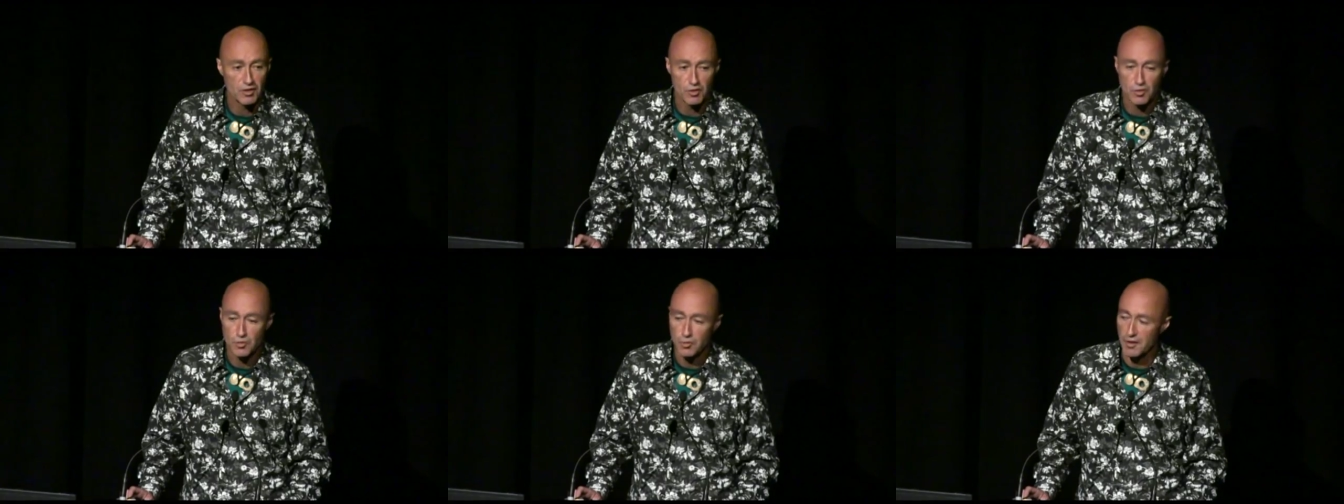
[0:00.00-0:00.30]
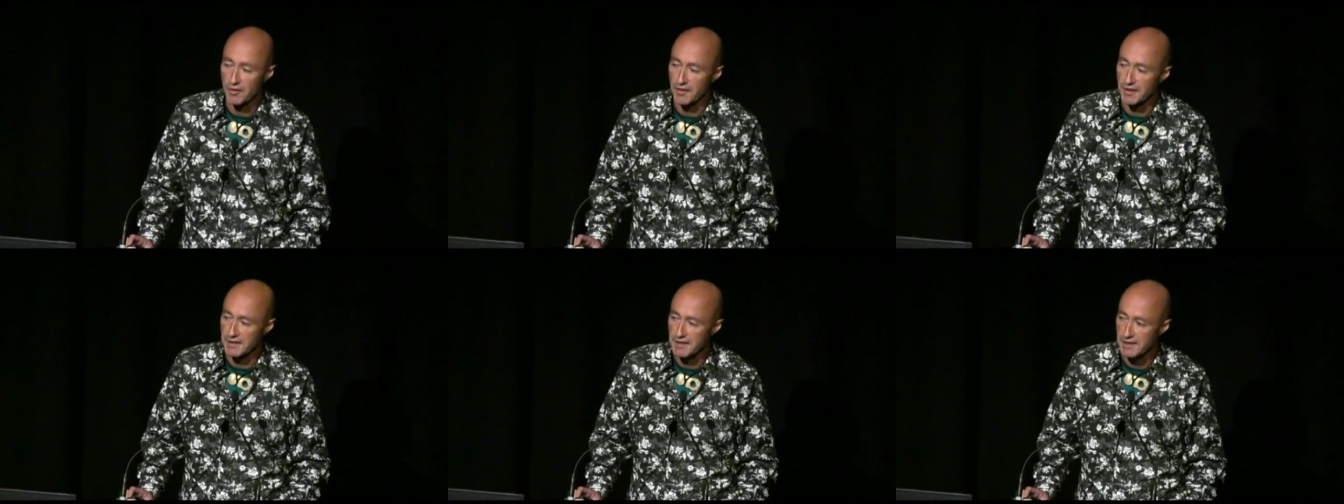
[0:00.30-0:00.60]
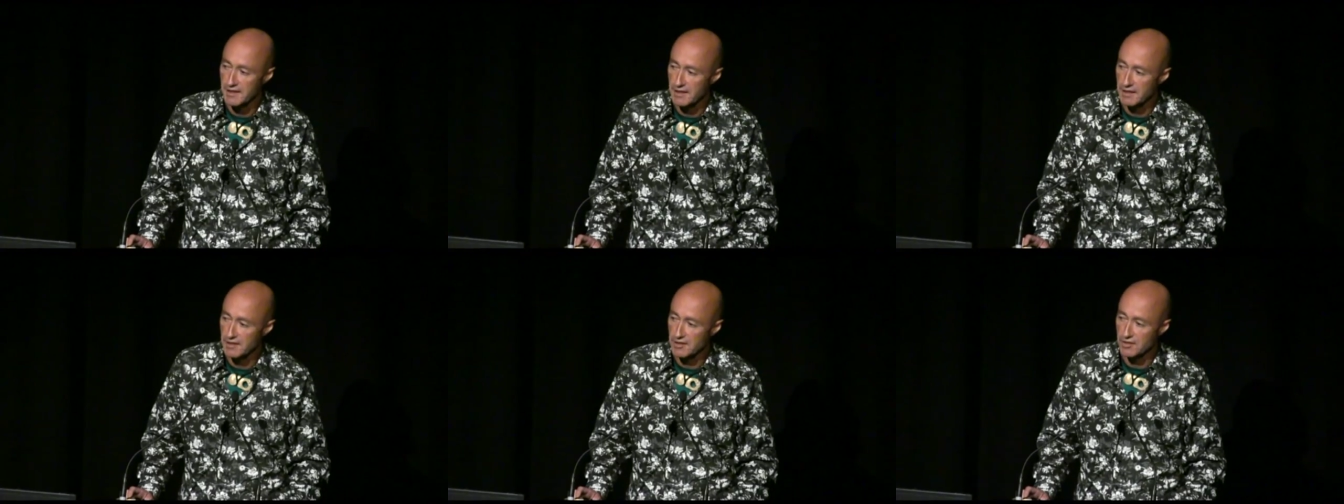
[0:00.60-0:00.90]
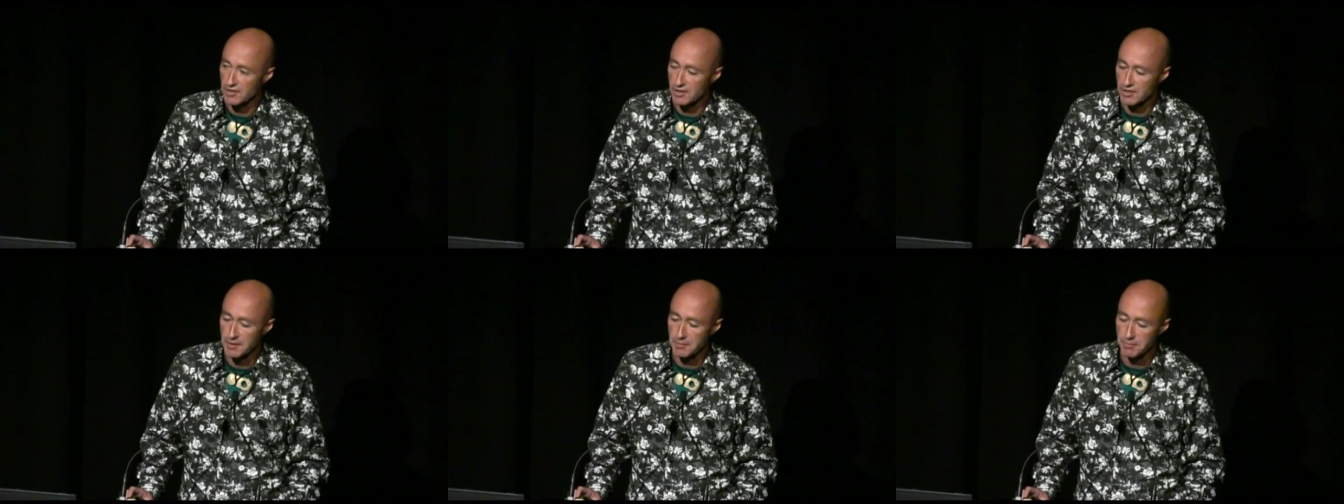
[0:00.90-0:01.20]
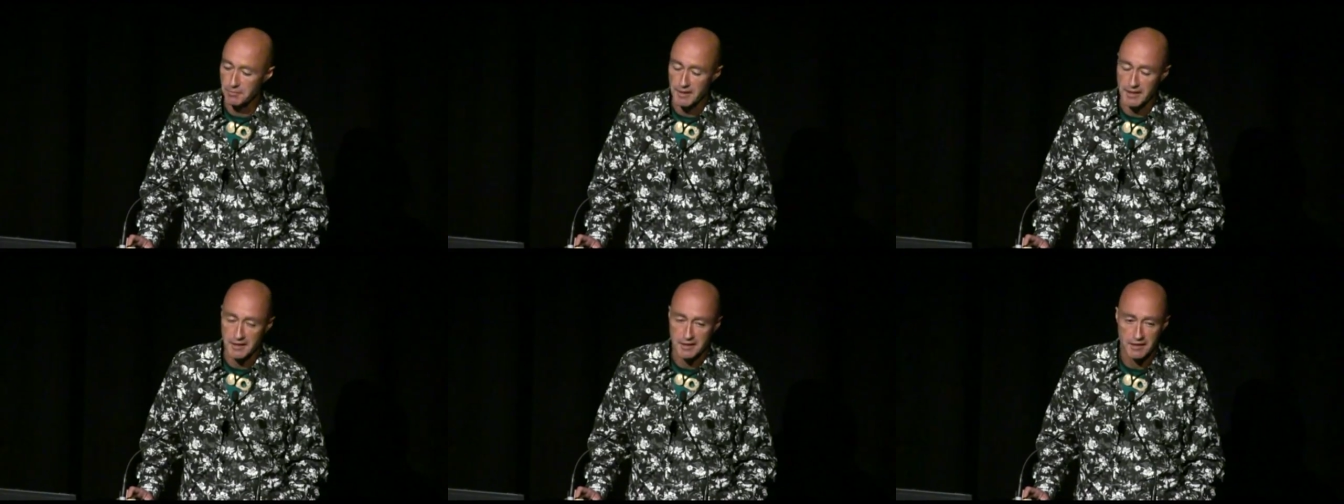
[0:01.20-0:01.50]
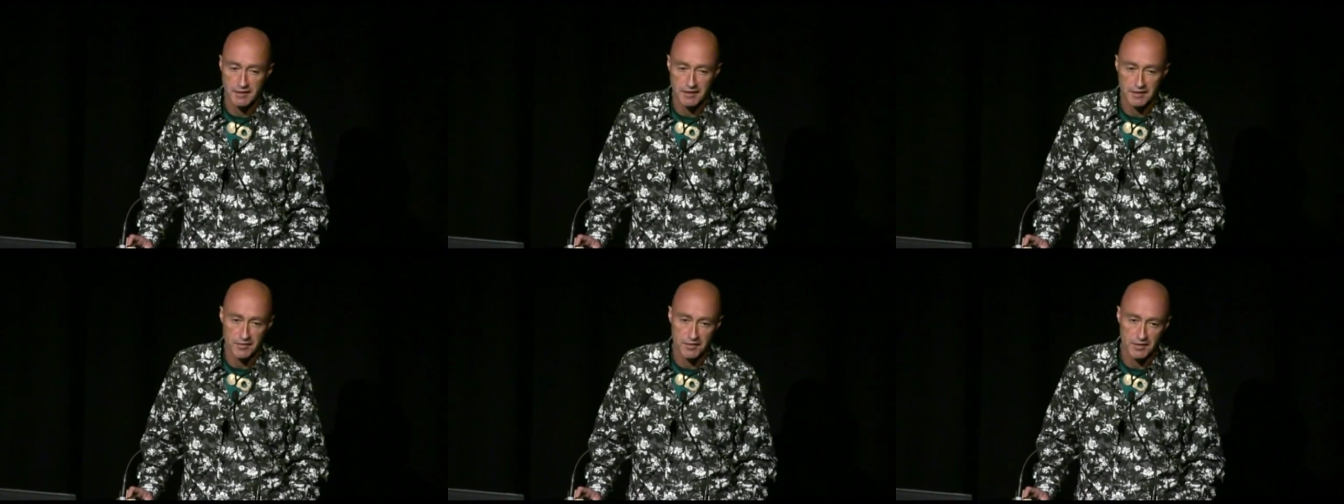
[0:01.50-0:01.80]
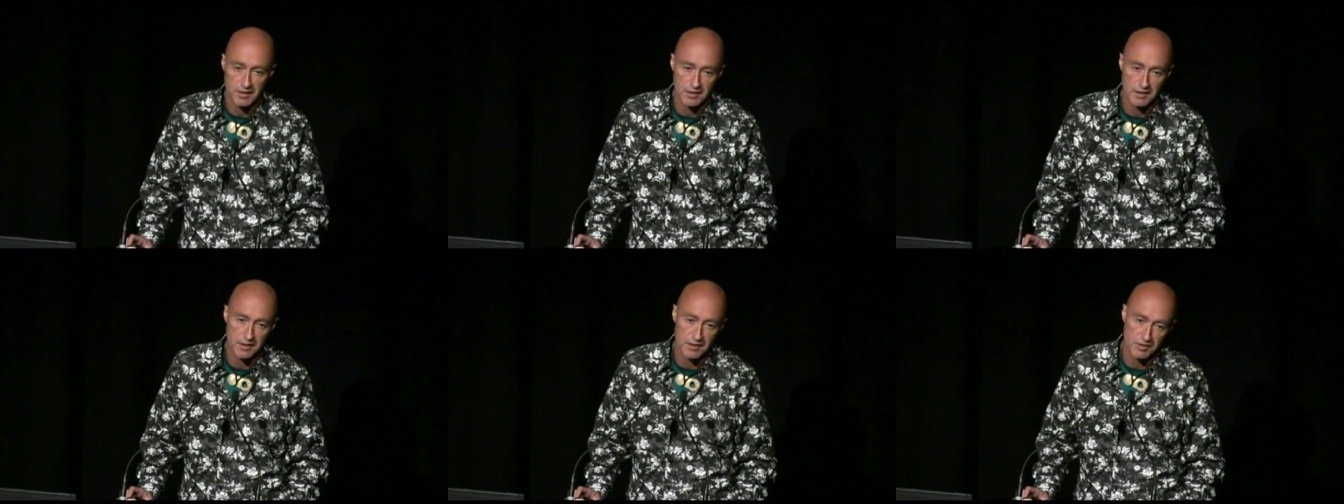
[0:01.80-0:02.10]
do what they can to get back and
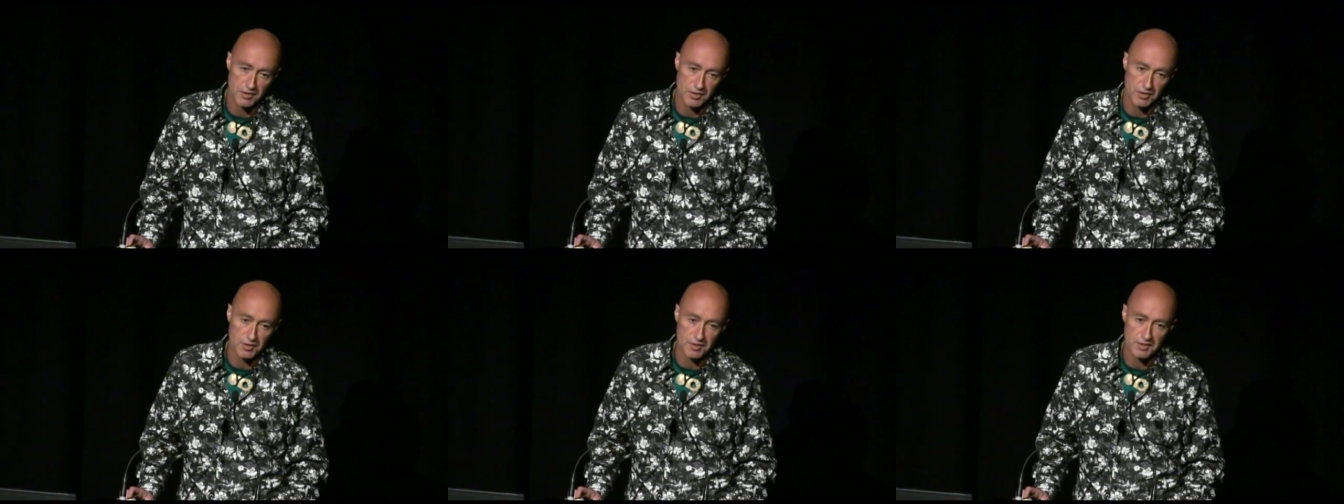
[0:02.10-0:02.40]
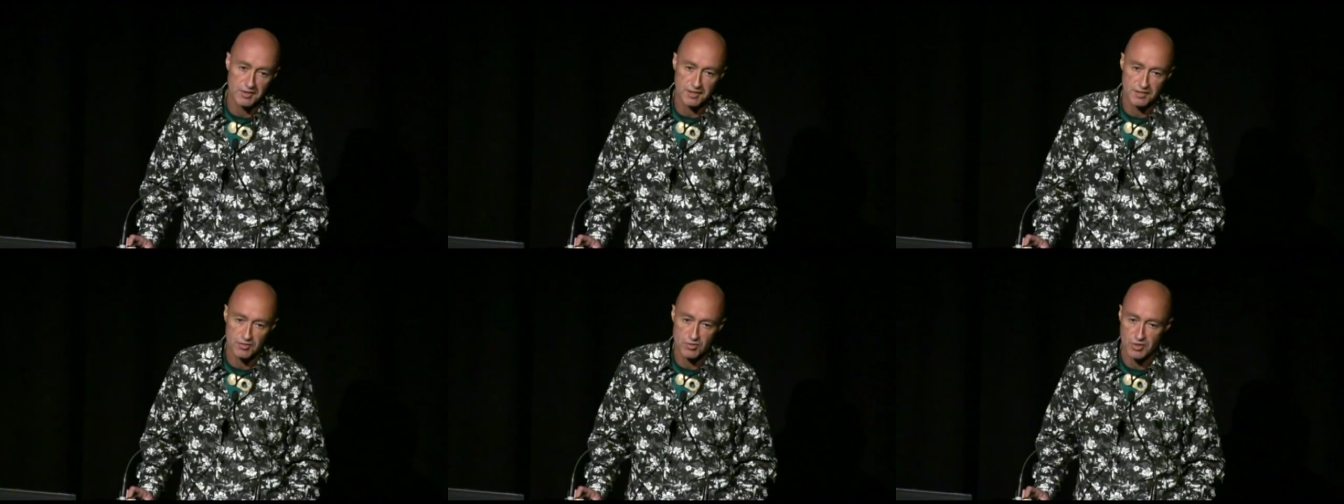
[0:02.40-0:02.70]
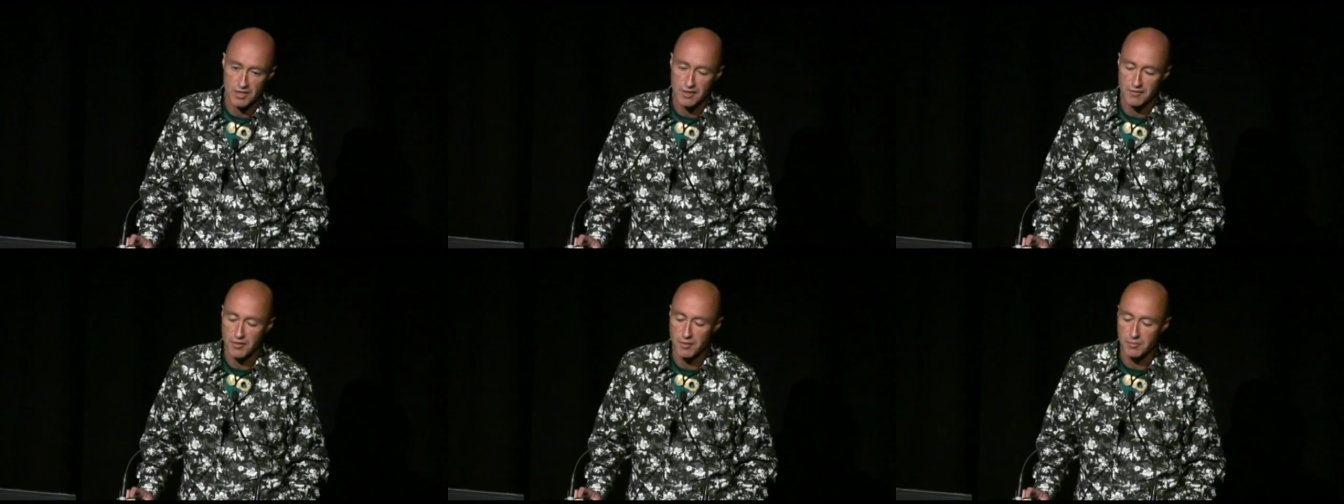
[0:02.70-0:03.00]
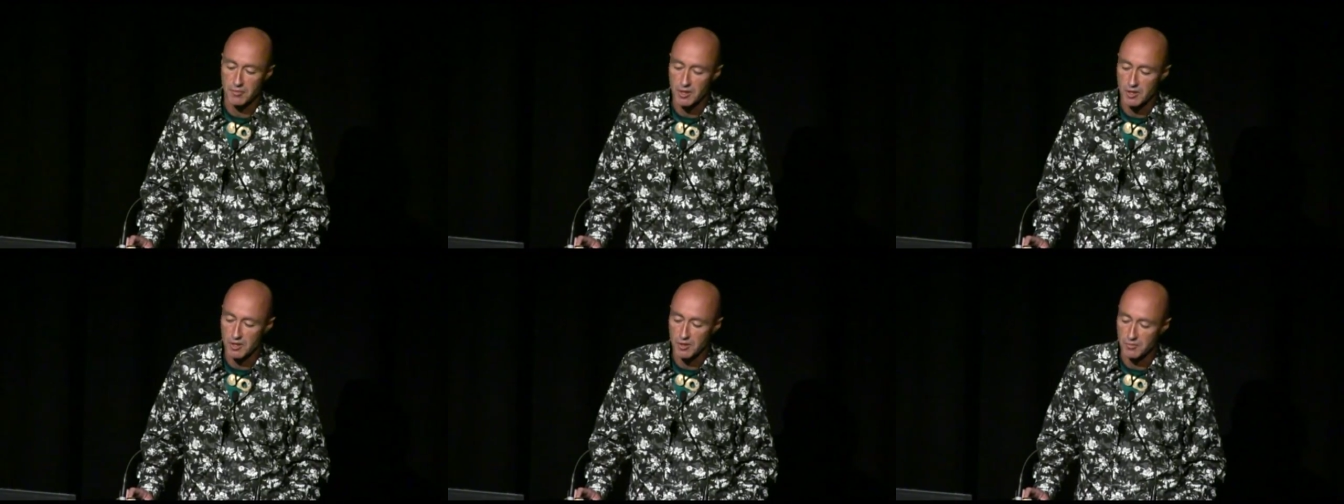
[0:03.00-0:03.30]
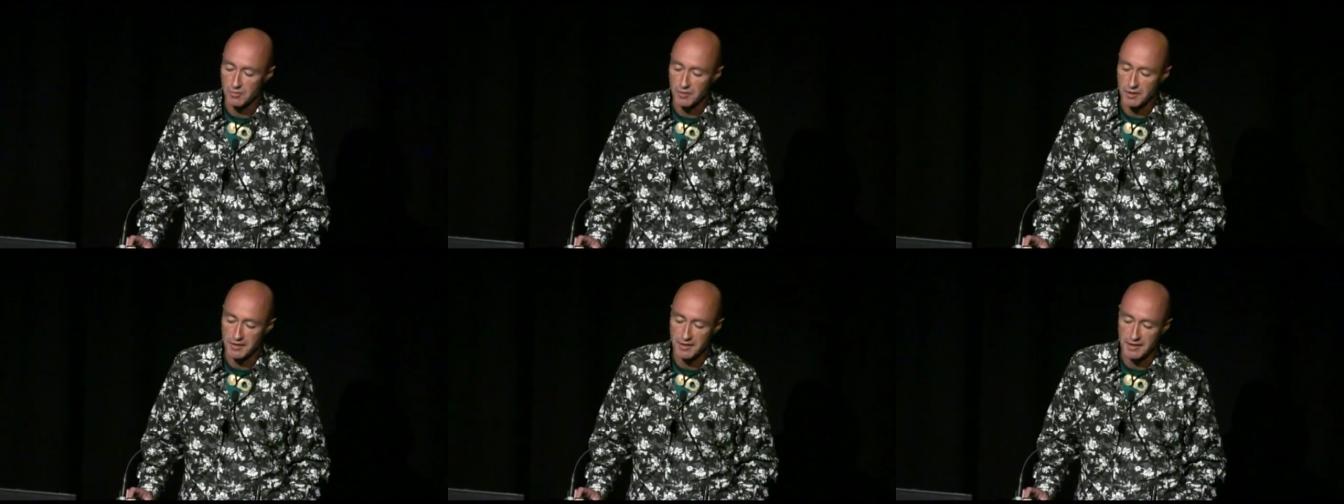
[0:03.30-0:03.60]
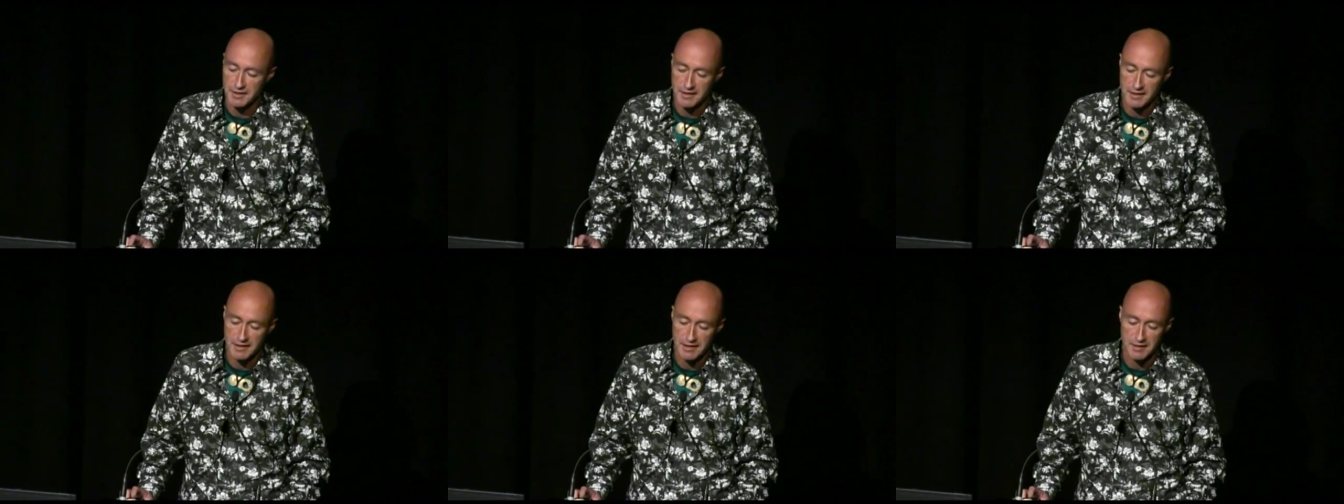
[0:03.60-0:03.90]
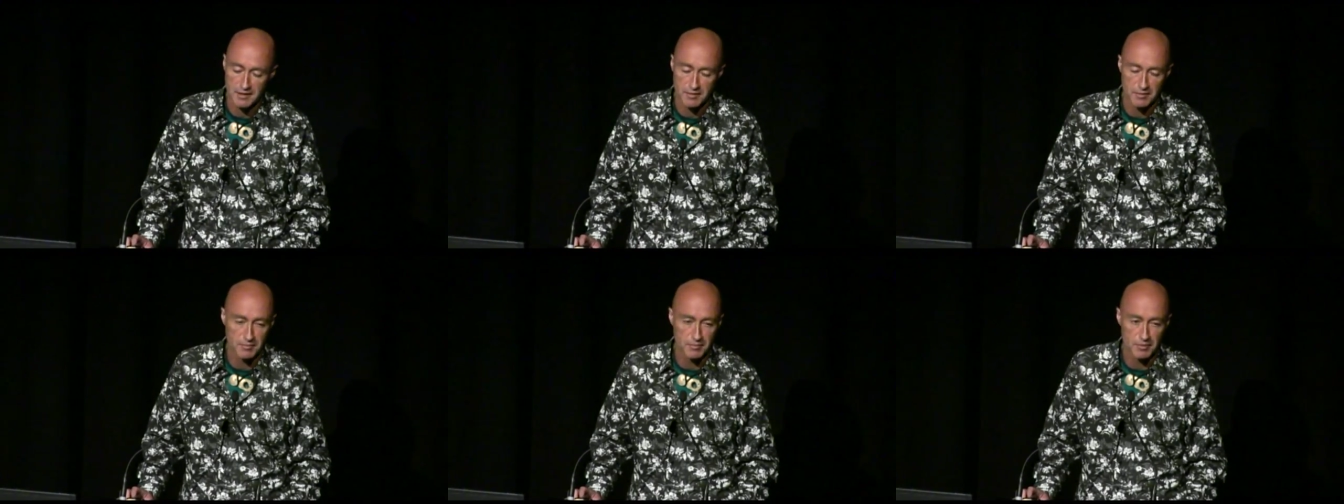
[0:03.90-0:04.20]
get their youth to drive them home where they
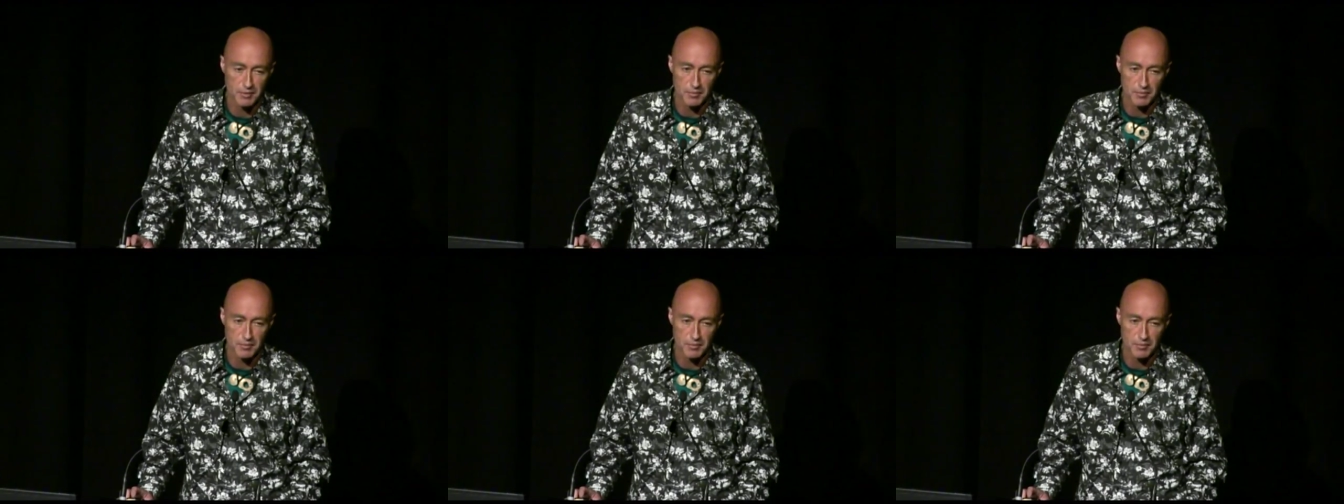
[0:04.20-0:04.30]
can.